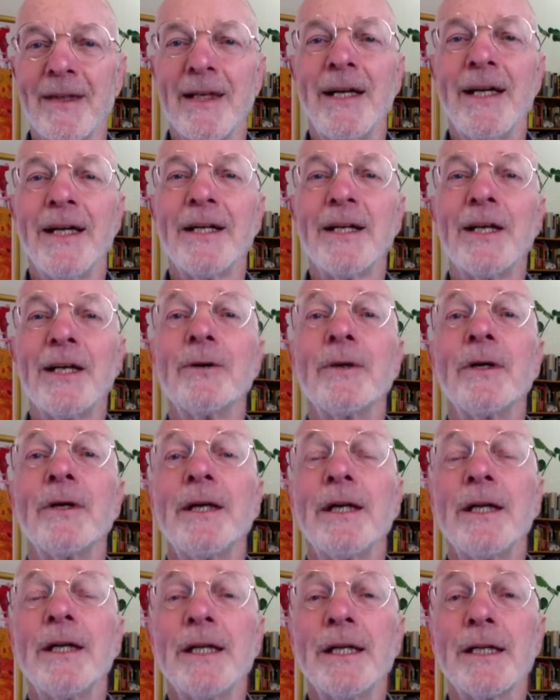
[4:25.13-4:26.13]
And now,
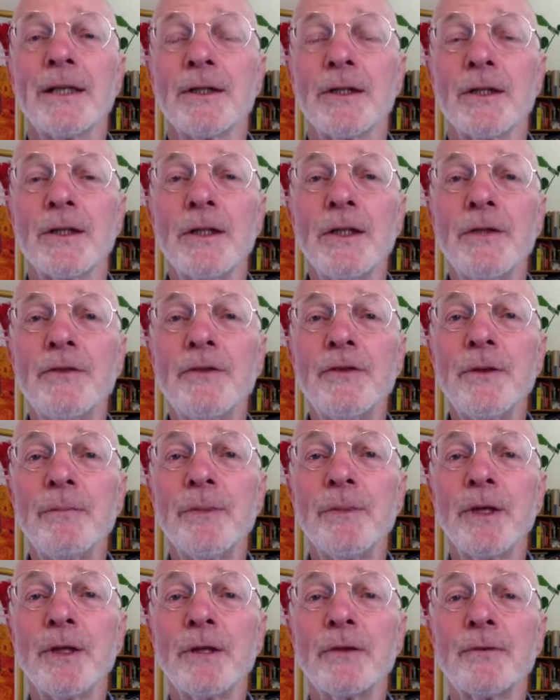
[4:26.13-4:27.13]
again, lift the
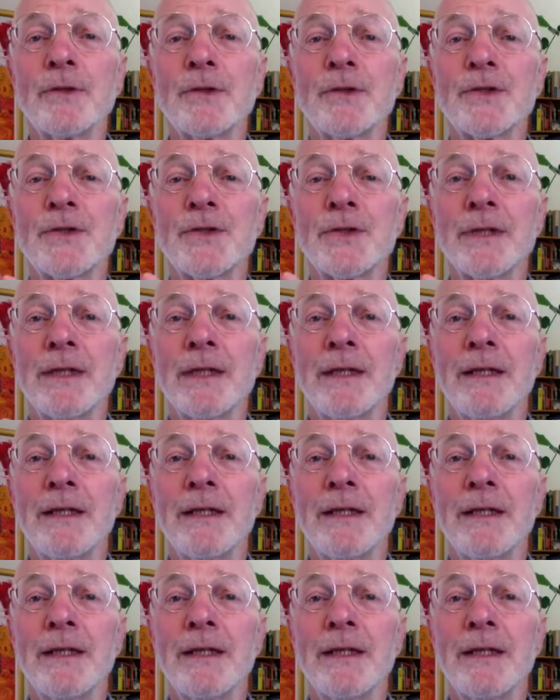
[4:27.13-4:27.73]
pelvis,